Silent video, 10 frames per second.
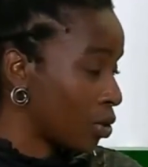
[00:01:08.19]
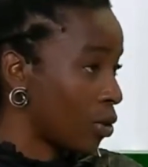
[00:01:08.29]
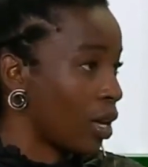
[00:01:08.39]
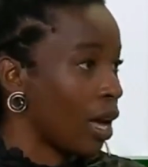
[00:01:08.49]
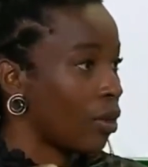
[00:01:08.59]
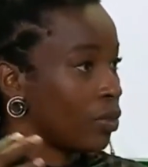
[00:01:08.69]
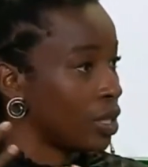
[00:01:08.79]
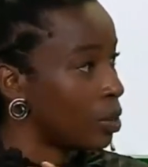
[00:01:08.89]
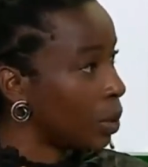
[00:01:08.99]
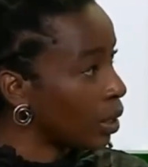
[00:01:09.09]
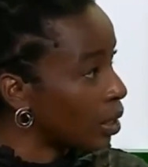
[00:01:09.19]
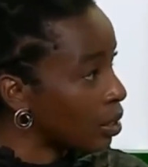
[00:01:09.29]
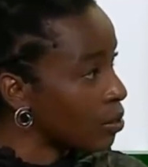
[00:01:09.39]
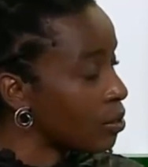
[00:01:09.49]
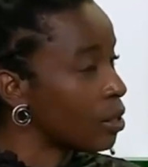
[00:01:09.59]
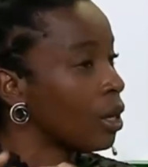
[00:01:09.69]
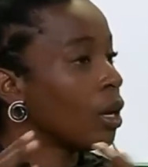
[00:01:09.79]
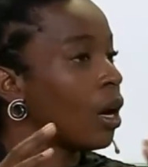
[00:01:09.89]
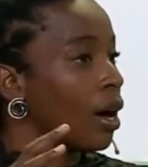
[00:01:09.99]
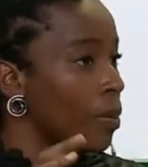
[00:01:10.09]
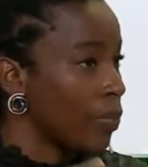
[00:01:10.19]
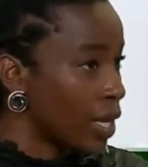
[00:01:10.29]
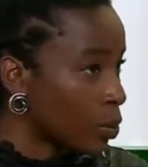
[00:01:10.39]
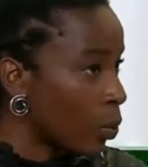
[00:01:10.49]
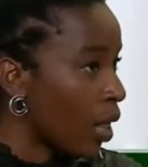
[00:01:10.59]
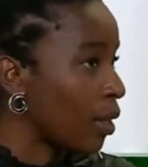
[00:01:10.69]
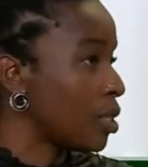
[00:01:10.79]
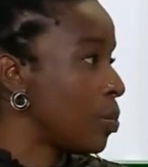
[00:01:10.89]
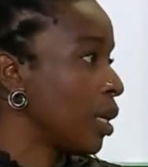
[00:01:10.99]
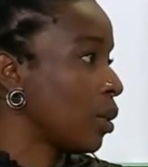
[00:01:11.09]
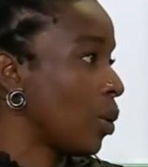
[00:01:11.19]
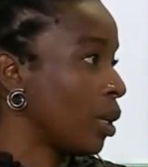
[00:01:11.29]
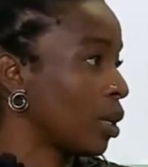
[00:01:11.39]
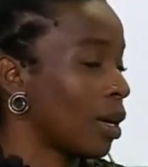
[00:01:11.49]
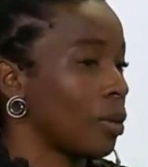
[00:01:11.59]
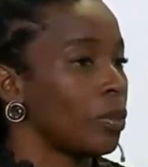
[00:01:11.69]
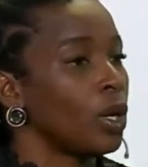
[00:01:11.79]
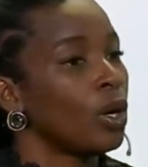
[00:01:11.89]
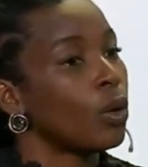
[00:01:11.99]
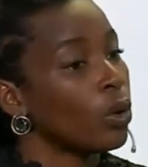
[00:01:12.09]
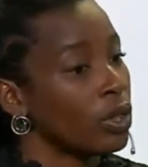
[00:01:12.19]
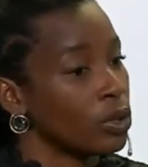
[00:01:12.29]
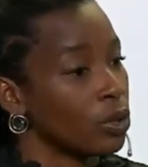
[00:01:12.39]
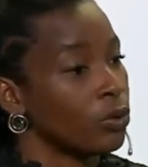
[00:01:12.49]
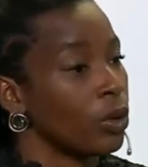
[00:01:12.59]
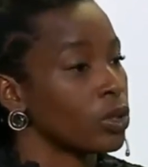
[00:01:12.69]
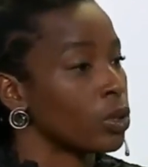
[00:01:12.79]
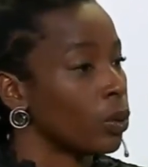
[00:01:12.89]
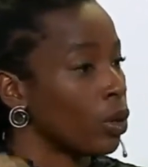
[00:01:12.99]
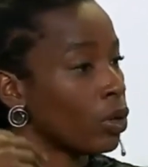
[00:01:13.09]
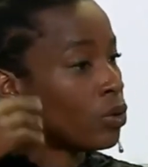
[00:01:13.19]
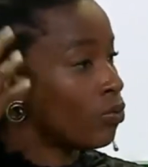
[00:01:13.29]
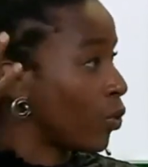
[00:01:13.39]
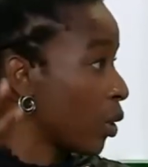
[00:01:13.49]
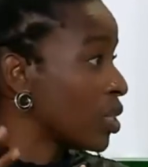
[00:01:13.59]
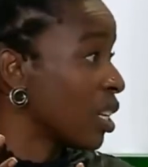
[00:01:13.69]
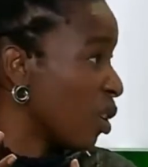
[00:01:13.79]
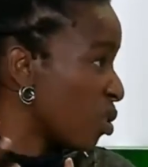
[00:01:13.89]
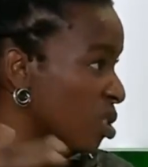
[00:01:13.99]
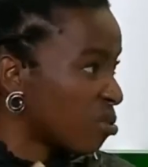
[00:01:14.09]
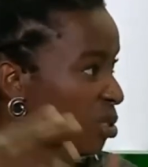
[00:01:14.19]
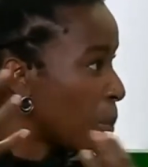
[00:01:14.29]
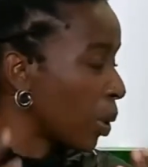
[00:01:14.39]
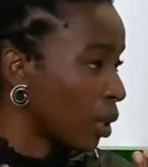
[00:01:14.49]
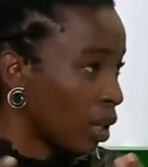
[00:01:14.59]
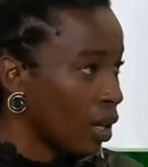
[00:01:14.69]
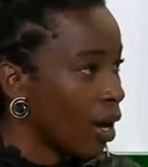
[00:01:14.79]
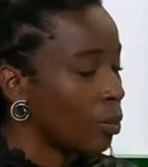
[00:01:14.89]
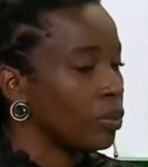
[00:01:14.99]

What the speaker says: So they have disabilities, as well as being low income, or these are folks who are frail seniors, typically,